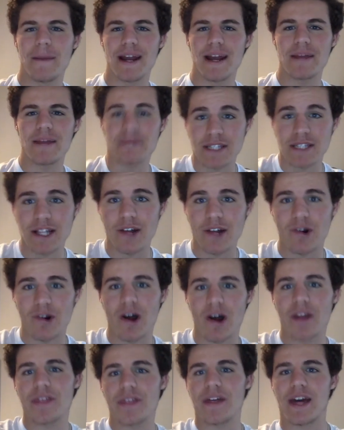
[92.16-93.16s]
name is Elon
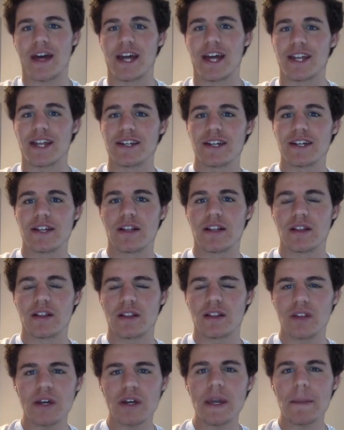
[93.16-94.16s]
Roth, and
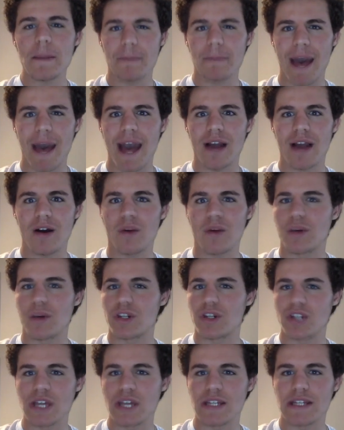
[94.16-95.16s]
looking back on what
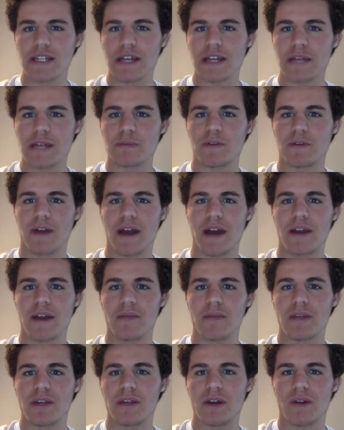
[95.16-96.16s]
J18 has provided
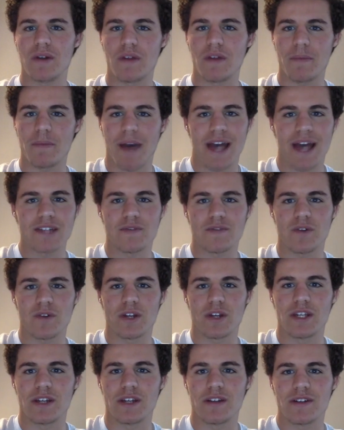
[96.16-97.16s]
me over the past 4
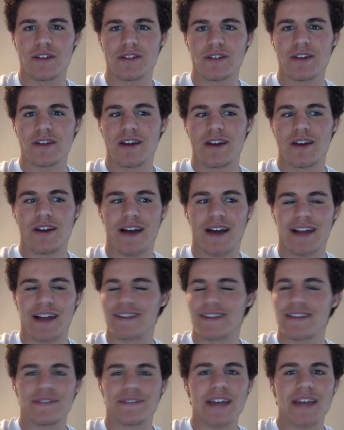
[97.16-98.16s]
years, I just
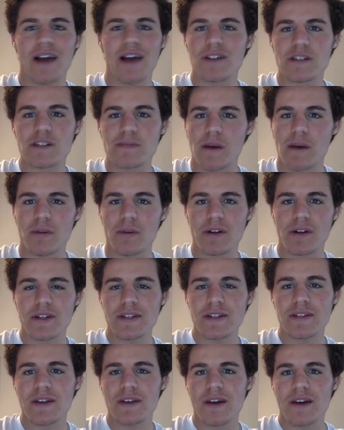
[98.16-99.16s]
have countless
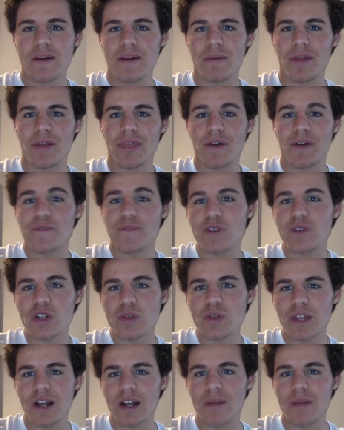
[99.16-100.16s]
memories, but the first one
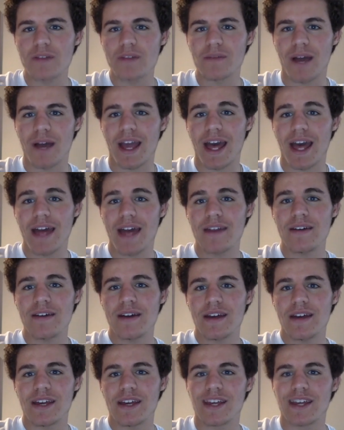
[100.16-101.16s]
that comes to my head
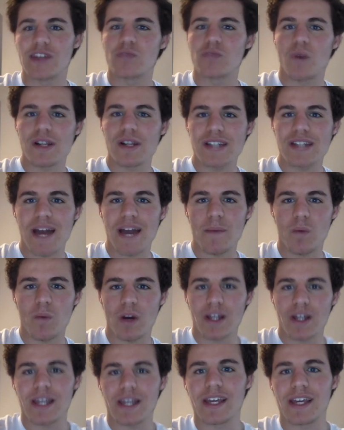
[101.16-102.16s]
is one time
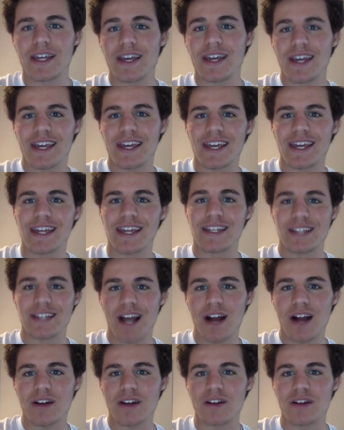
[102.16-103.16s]
working in
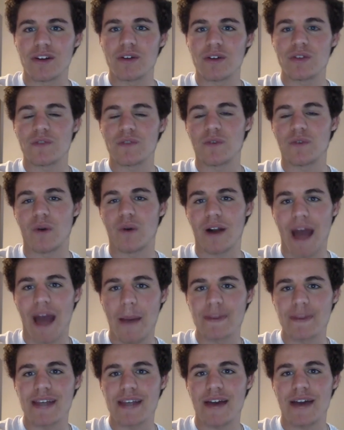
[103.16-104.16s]
Yonkers for
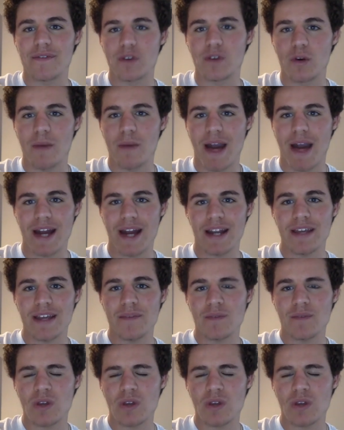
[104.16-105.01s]
Habitat for Humanity.